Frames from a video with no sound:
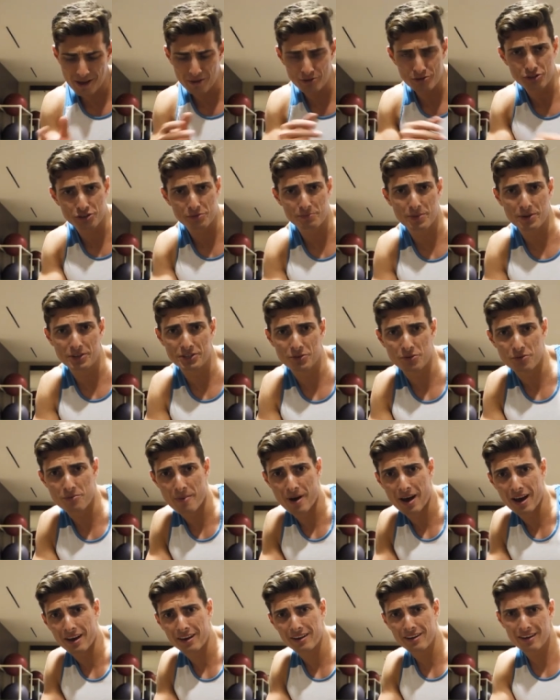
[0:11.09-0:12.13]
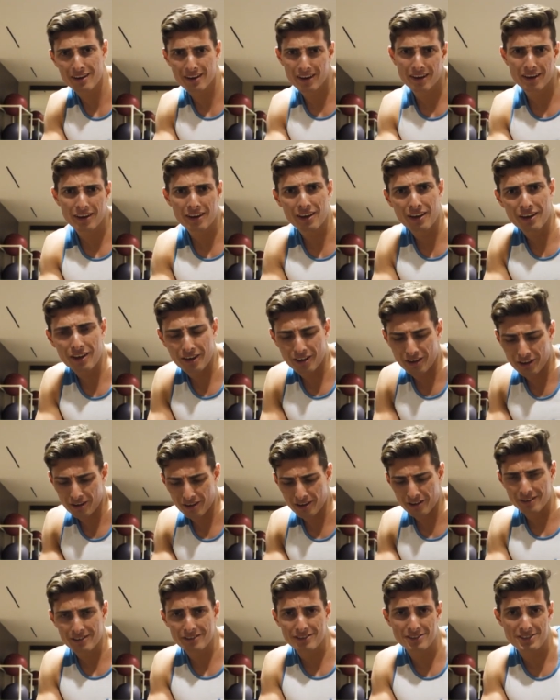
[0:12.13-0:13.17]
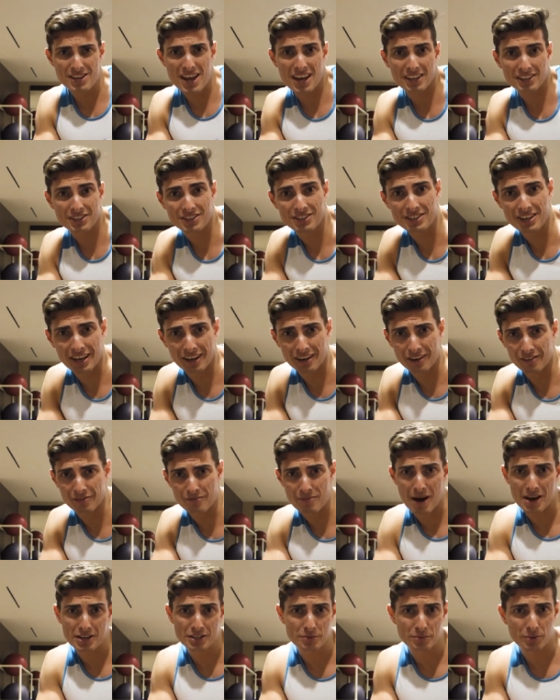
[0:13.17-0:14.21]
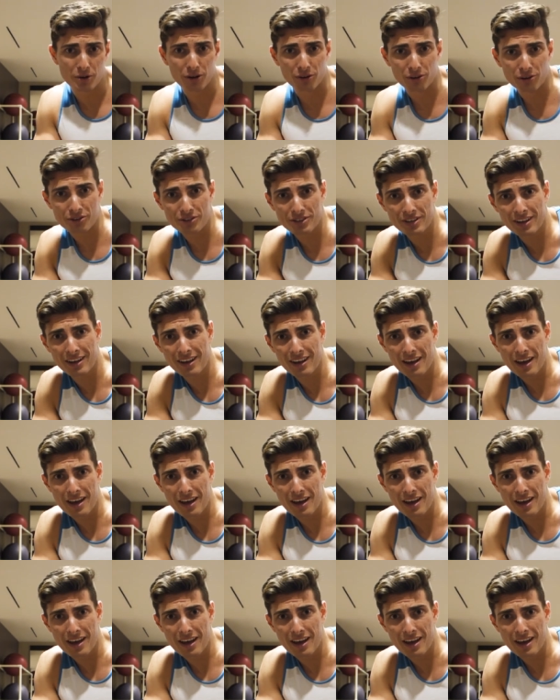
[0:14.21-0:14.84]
was just busy with my 10th set of bicep curls.